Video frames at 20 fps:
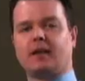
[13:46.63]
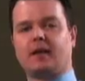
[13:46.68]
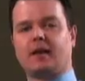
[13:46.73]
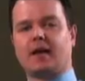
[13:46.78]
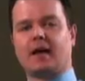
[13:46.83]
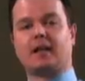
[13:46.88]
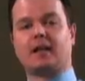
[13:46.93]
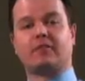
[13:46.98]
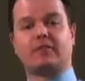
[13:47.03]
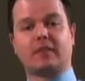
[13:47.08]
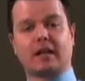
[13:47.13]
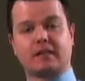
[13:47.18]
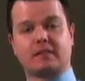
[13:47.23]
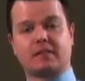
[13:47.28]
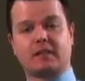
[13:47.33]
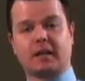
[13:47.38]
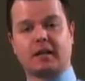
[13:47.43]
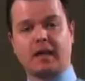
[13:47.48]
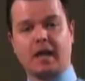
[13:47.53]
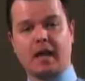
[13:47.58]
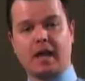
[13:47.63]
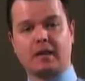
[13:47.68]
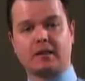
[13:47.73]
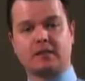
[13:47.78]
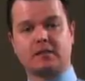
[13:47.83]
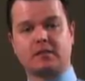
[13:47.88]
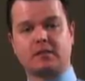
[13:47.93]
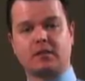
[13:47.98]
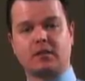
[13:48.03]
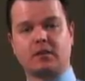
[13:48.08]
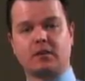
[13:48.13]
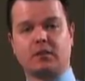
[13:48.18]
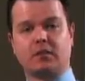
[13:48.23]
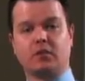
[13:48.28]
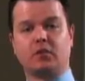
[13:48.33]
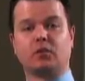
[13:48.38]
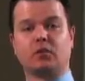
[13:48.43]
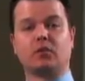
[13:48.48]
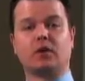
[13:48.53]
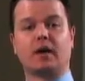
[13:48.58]
and if that's the case,
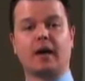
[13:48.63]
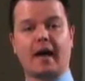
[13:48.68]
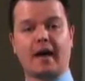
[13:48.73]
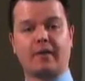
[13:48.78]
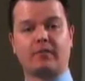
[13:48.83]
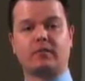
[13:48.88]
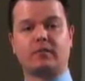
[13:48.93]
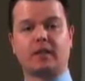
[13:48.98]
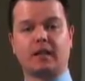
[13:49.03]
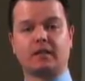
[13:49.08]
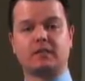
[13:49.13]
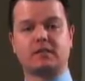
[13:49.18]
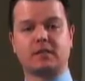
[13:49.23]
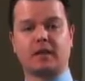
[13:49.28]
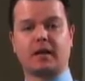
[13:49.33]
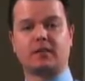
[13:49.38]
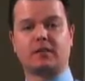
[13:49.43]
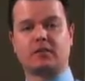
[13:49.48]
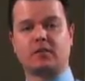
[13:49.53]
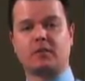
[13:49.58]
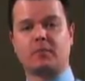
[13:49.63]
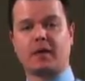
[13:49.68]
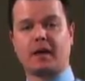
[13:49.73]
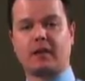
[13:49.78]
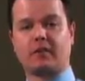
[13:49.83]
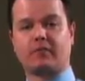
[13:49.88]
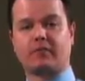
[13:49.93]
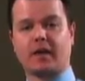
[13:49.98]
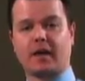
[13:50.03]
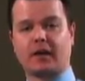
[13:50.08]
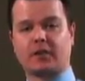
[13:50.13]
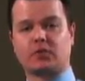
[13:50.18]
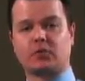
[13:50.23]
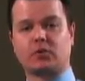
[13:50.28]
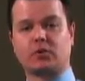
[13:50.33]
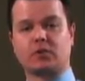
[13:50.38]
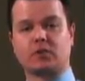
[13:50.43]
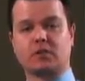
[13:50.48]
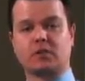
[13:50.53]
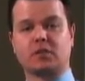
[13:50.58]
you'll have to then set it to the
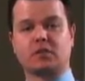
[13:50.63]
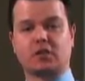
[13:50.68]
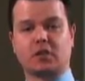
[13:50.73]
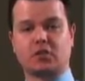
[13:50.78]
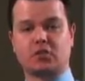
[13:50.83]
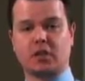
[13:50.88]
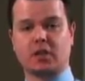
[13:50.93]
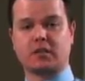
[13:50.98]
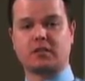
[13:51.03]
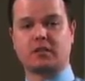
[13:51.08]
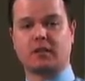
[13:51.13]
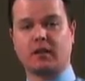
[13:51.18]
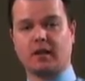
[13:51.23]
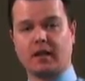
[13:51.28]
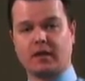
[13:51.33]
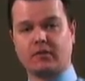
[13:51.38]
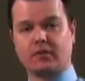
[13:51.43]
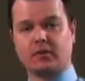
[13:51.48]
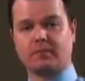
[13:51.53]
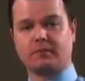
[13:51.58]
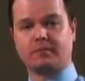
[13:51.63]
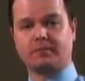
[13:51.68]
manufacturer's suggested level.